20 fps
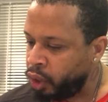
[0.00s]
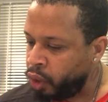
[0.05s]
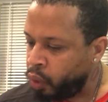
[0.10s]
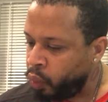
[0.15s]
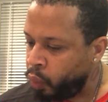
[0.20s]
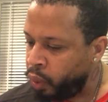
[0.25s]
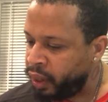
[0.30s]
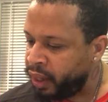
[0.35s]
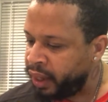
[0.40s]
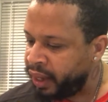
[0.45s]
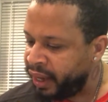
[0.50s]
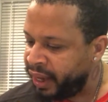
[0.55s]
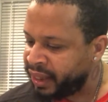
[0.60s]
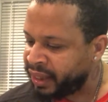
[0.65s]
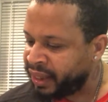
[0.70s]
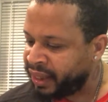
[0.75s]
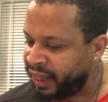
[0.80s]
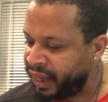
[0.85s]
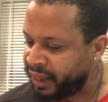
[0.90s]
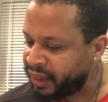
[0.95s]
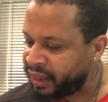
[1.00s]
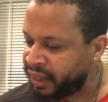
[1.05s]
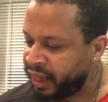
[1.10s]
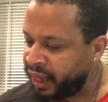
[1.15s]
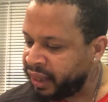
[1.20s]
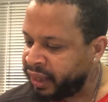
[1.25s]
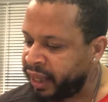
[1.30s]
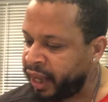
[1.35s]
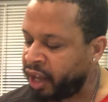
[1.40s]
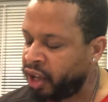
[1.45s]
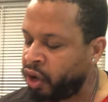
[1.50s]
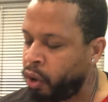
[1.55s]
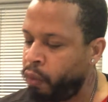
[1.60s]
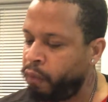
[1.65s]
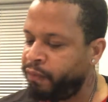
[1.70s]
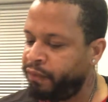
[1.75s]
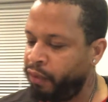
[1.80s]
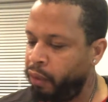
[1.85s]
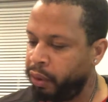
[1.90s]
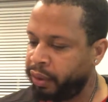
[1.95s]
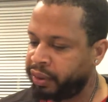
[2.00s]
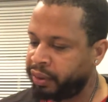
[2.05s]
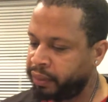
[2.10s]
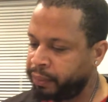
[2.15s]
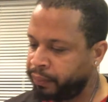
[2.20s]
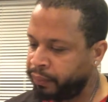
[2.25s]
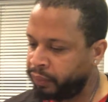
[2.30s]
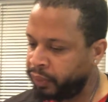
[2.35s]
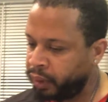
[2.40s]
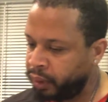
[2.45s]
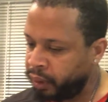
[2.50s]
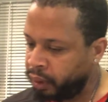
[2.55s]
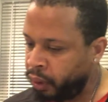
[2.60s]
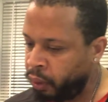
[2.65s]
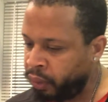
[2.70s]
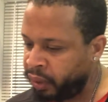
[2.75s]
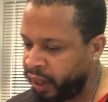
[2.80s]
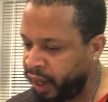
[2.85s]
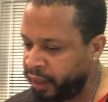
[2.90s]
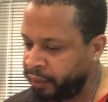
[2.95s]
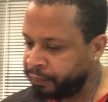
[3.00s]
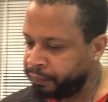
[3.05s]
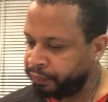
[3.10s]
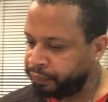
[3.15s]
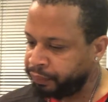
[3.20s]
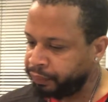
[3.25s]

what is this that go forth. Okay.